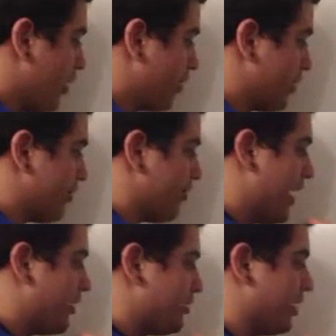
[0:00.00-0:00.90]
which is a
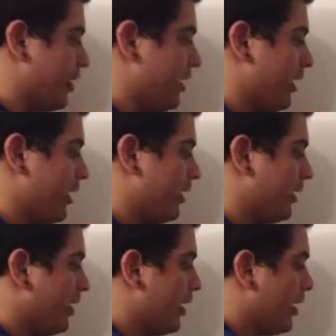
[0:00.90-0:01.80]
biogenic amine.
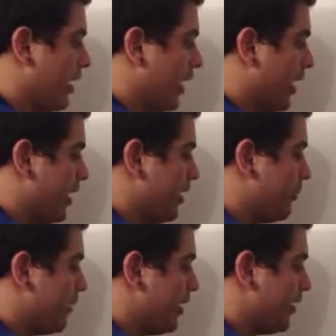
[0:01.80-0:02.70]
And he
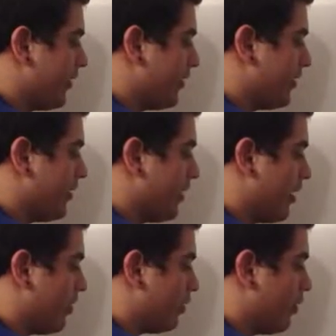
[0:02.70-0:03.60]
releases
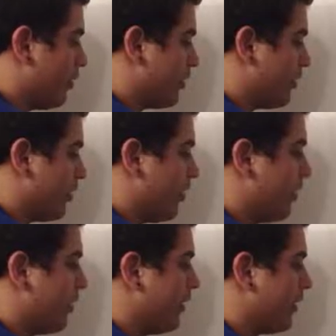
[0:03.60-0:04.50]
another one
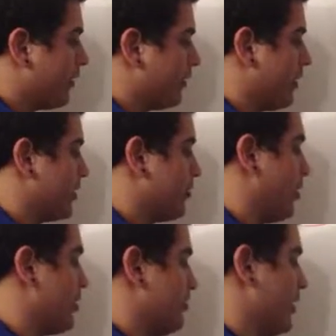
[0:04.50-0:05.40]
called, let's draw
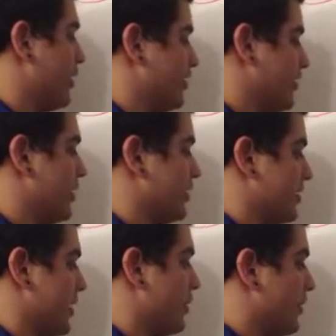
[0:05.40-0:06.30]
these bigger so you can
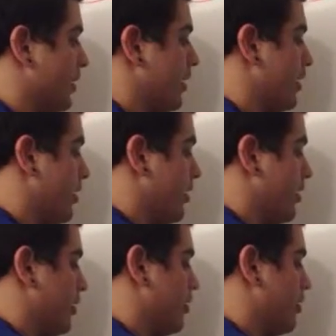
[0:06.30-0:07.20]
see them.
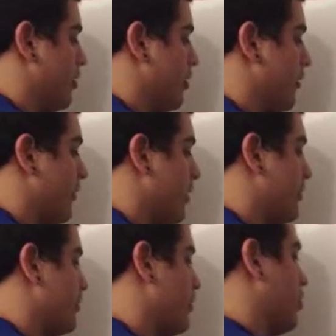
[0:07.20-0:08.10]
One of these
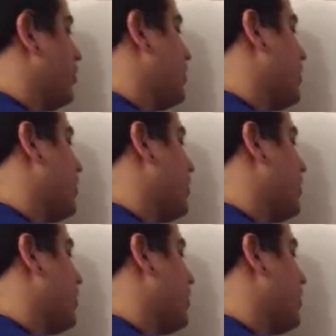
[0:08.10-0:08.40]
is called